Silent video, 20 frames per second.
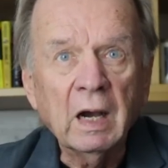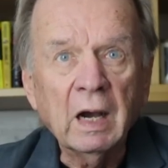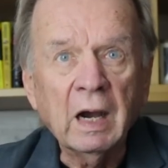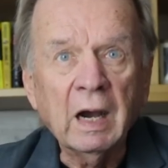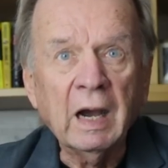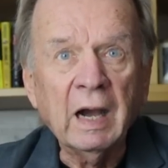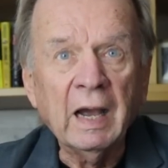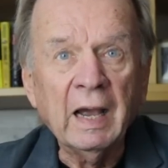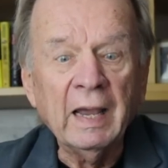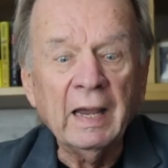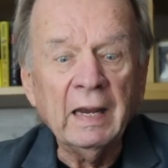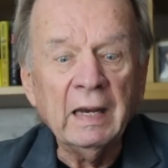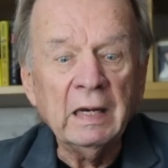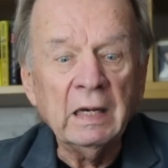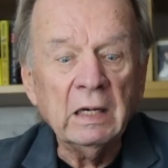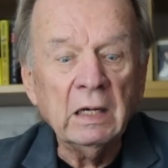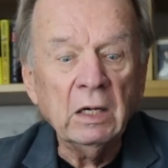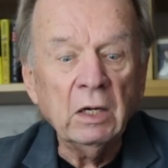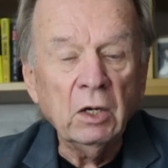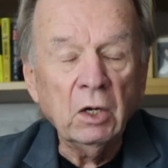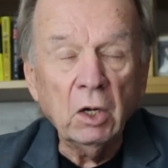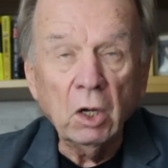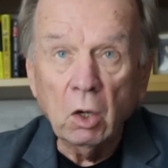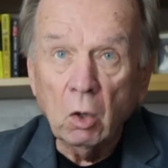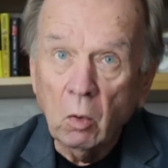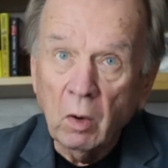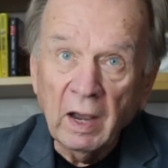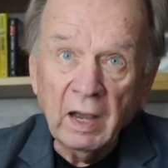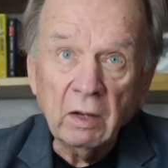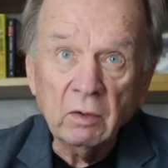I
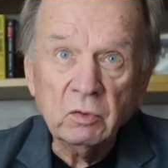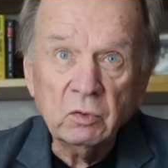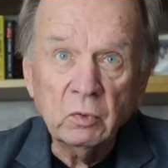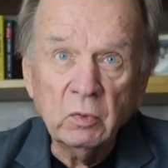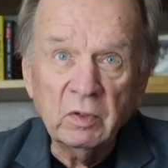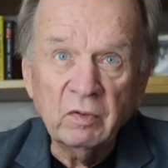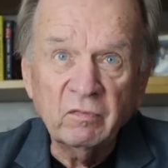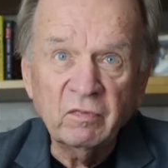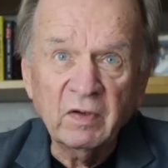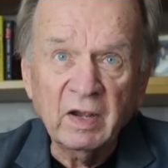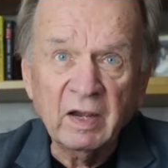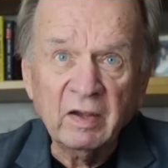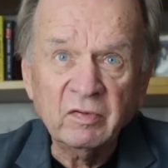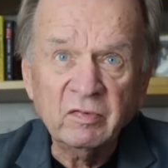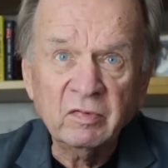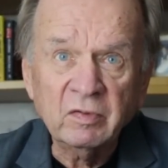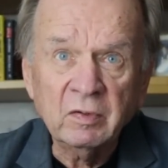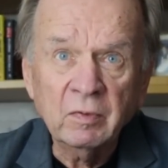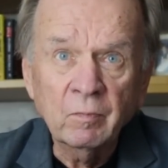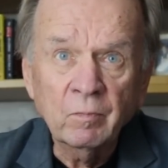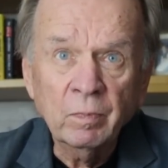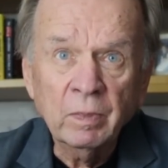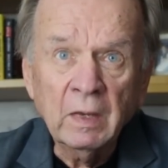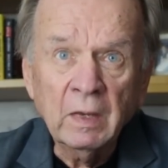know how to invest.